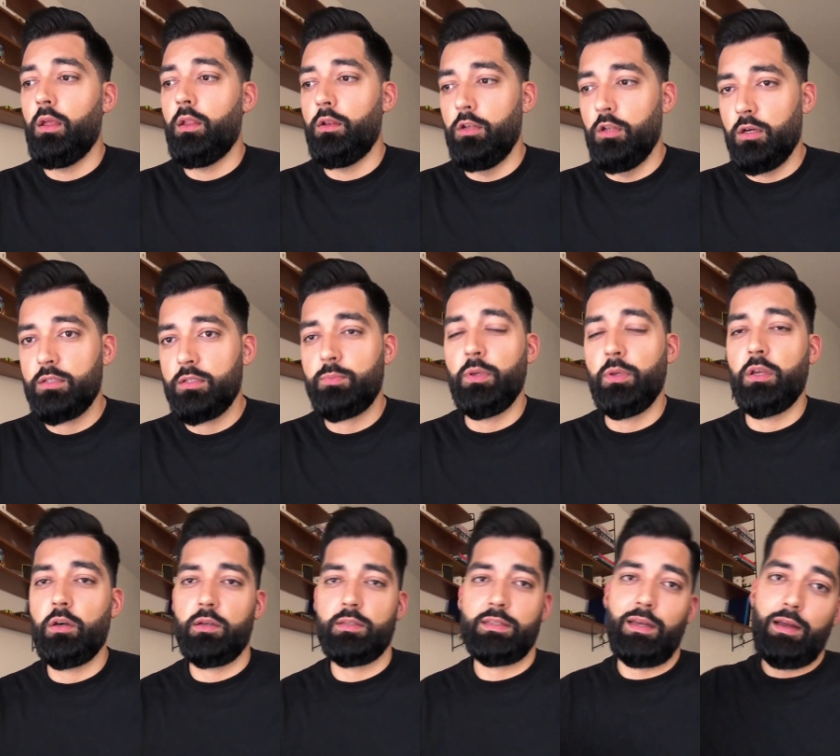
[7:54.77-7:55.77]
not
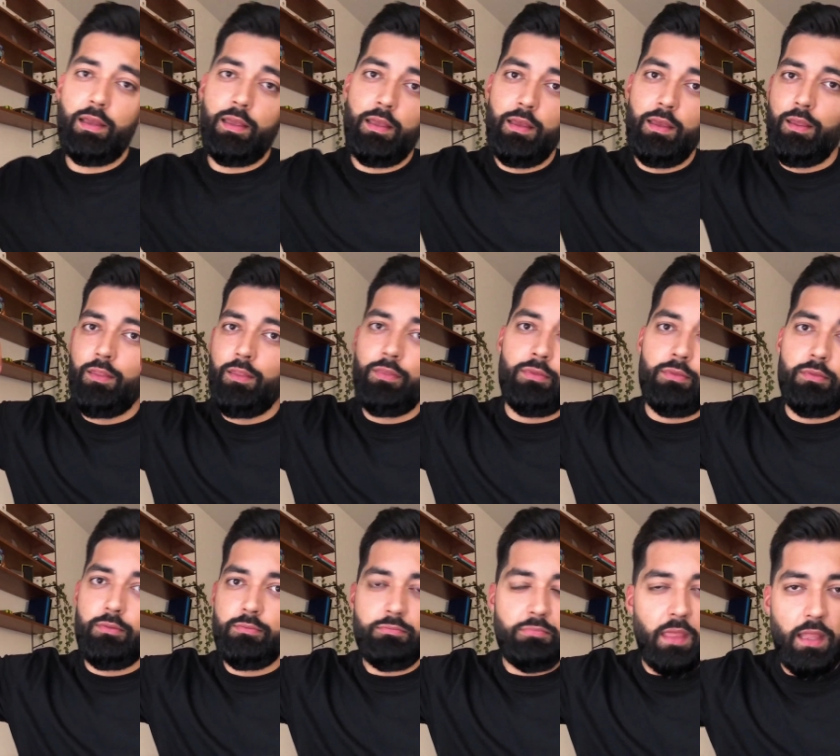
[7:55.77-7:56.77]
because I
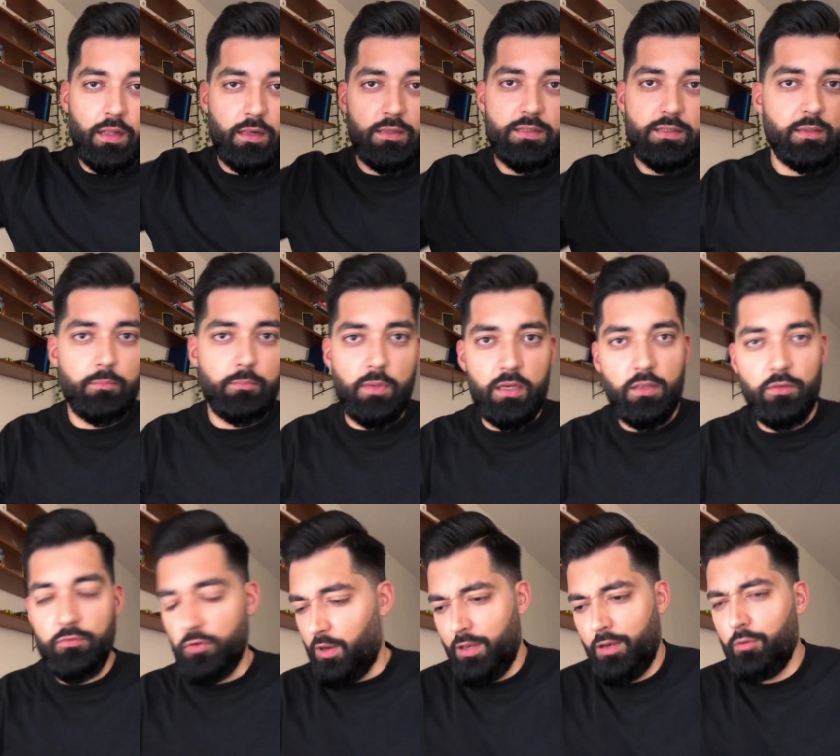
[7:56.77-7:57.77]
dangled some money in front.